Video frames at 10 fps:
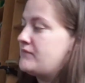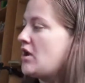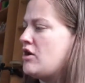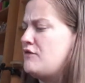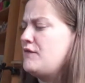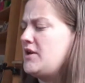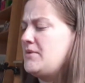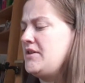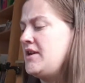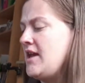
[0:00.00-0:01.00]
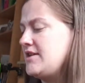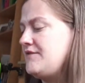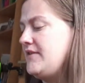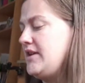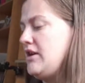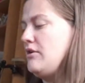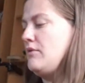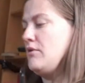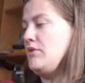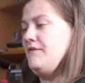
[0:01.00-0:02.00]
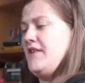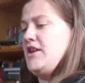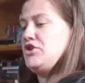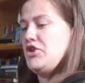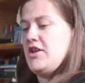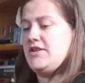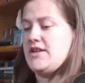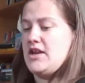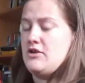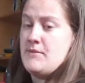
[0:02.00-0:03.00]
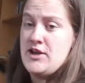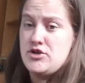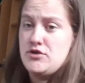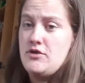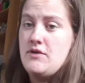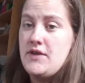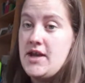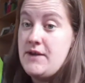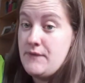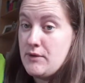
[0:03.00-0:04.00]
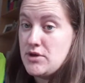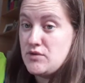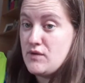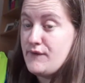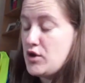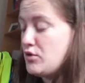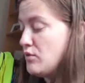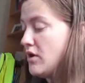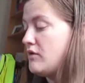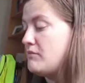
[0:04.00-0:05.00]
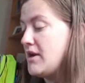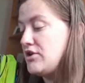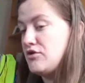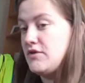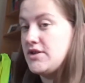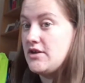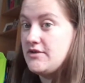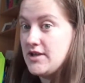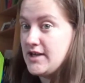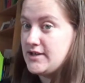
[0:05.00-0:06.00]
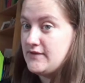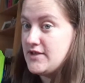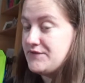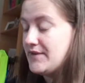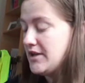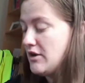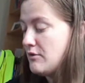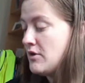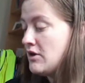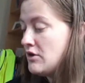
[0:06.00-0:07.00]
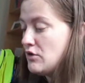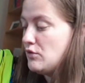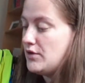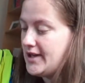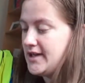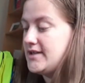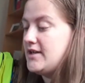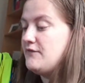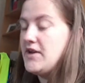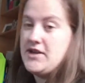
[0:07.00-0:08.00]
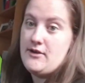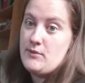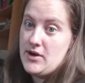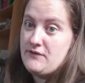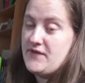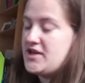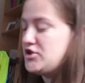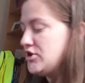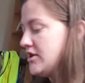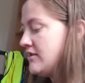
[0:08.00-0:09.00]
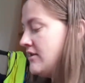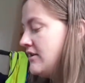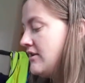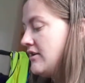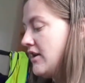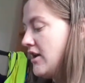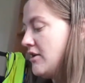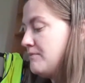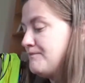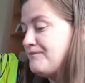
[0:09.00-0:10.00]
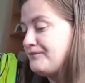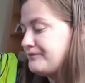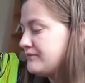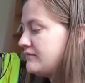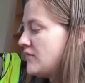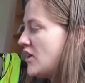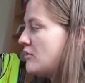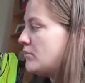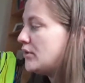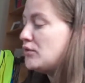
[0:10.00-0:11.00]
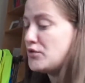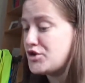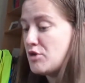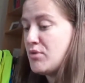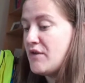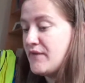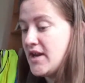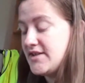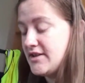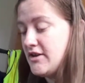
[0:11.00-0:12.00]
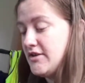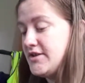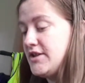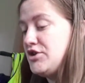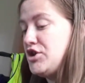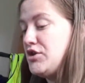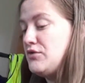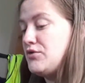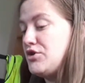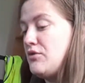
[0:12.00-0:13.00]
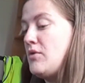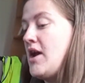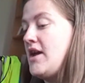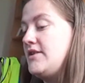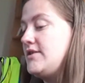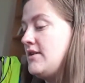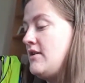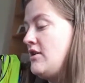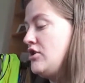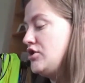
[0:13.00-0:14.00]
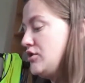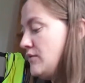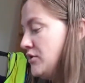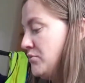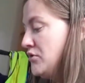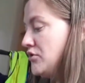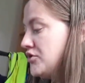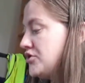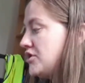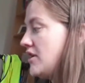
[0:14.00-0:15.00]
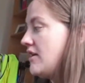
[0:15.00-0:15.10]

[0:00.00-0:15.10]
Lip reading: hopefully by the next video I will have finished this, and I'll make sure that if there is a review, I'll make sure it's either linked in this video or linked in a video when I've finished it. But also by Vanessa Curtis, she also has two other books.